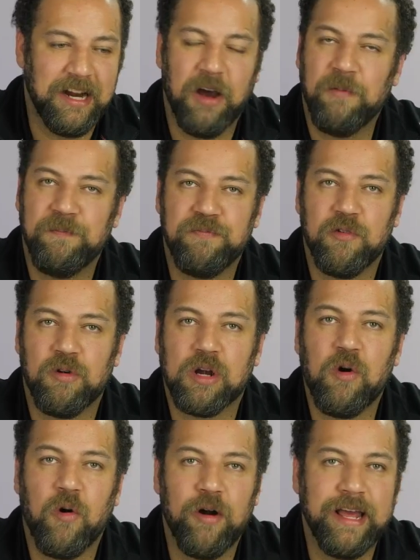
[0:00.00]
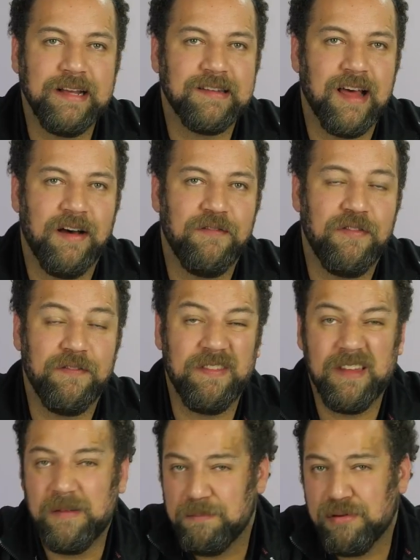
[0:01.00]
recordings of
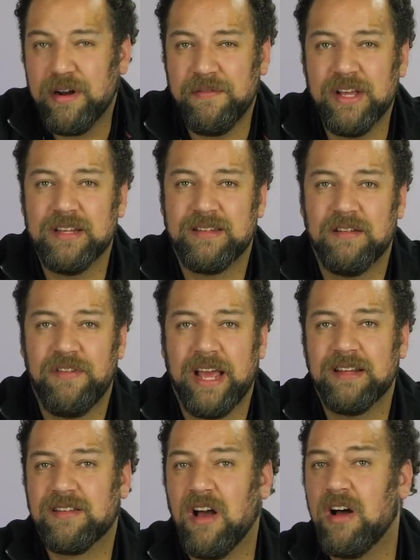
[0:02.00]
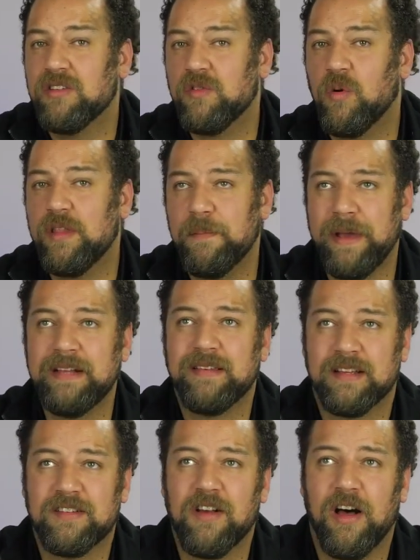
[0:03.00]
the previous advanced calls or the
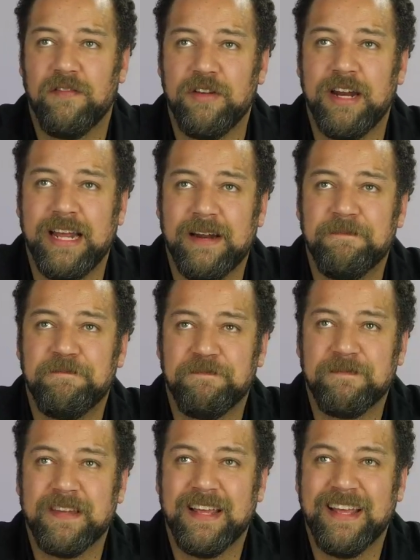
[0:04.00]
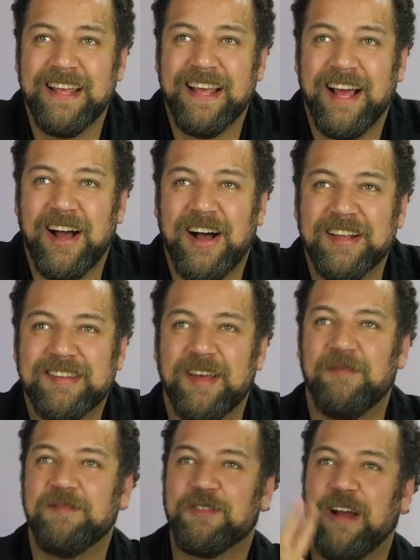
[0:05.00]
basics call if you need it. Awesome.
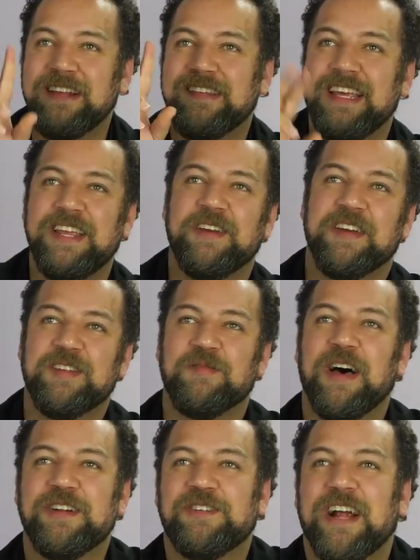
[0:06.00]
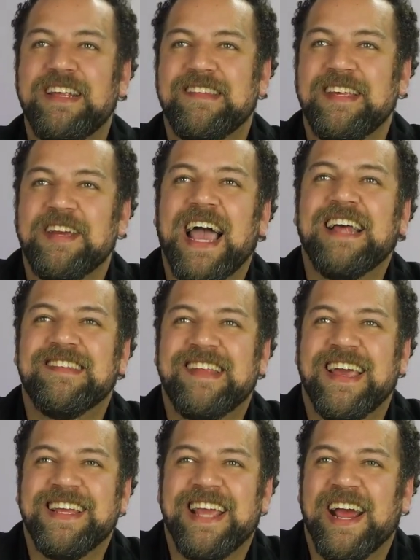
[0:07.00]
It's great seeing you as well, Tracy. You guys
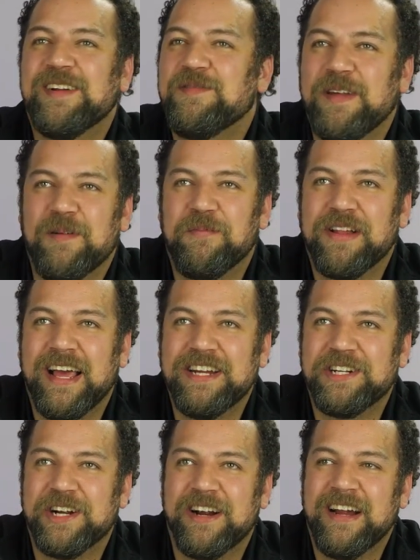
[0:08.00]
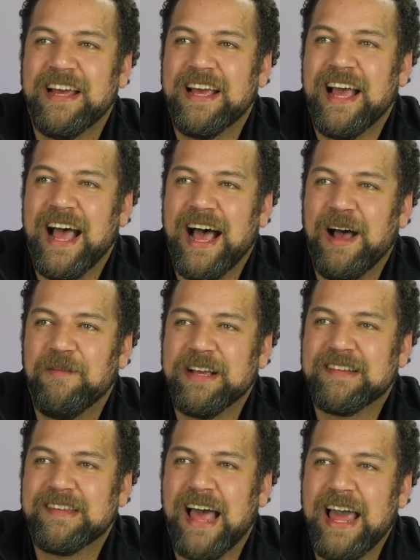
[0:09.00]
take care. It's been a pleasure. I'm
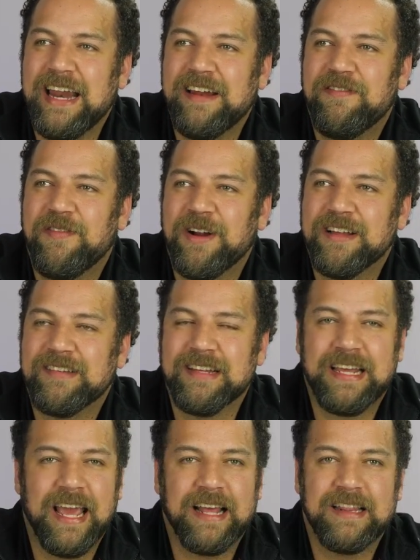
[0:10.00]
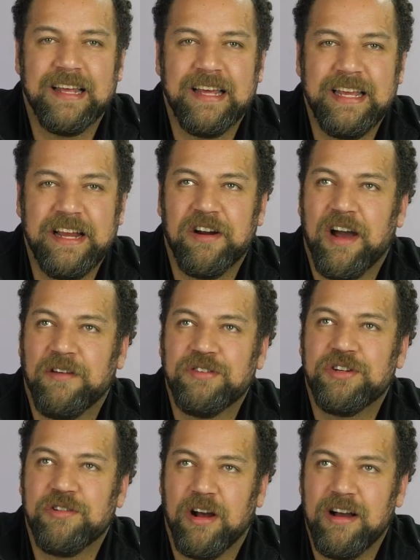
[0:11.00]
excited for us to kick the year off
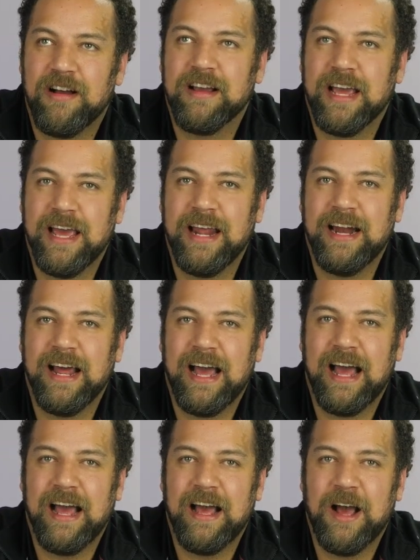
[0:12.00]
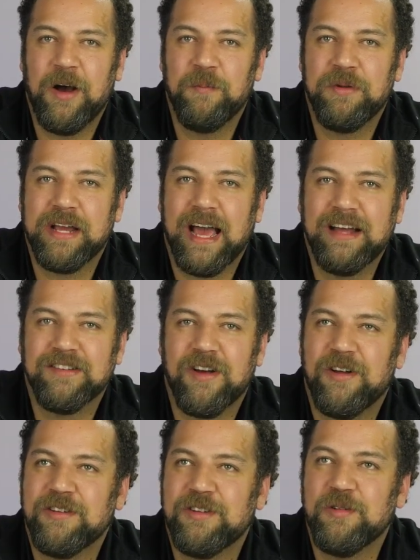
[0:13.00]
strong, and hope you guys
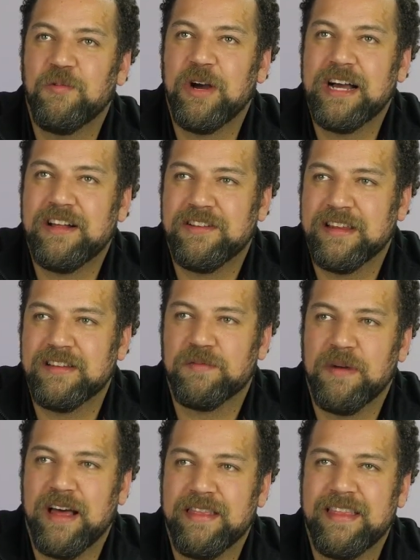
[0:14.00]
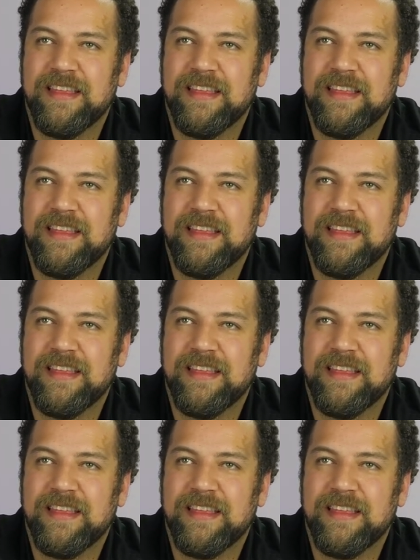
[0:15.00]
all do well this month.